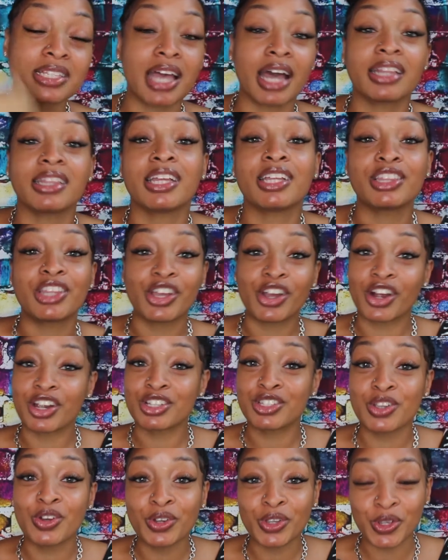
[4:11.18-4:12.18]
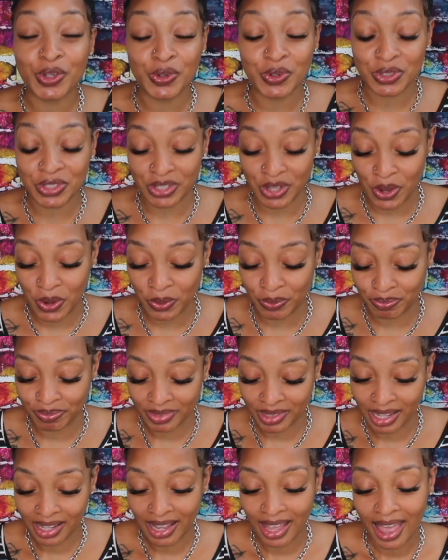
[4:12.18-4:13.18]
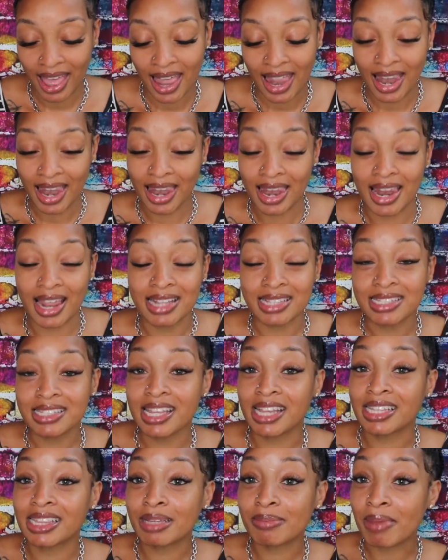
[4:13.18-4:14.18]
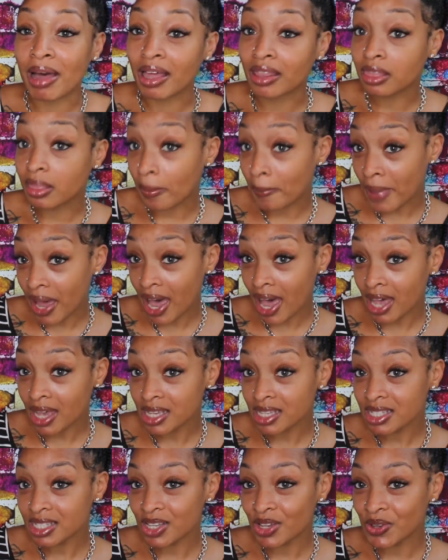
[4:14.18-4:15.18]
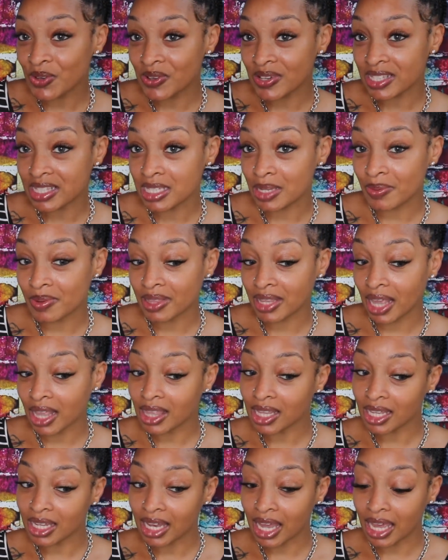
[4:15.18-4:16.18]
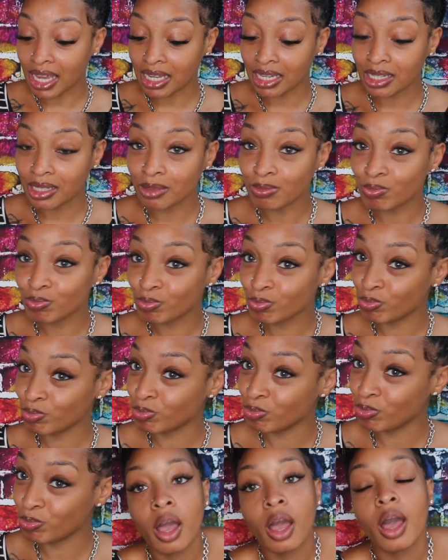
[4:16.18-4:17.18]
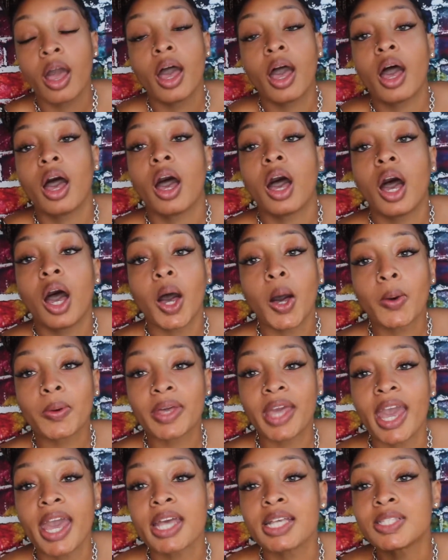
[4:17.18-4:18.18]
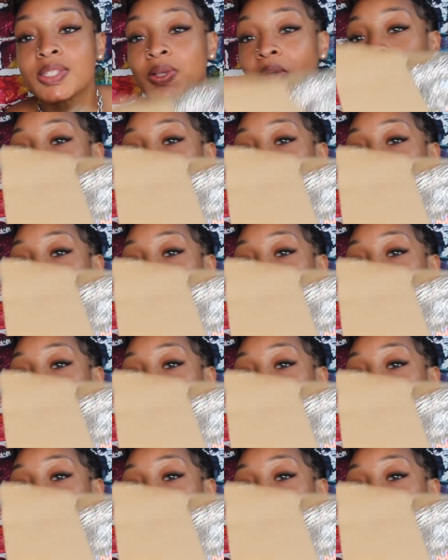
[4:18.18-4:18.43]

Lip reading: I think they are so cute, so let's take them out the box so you can see what they look like. Okay, so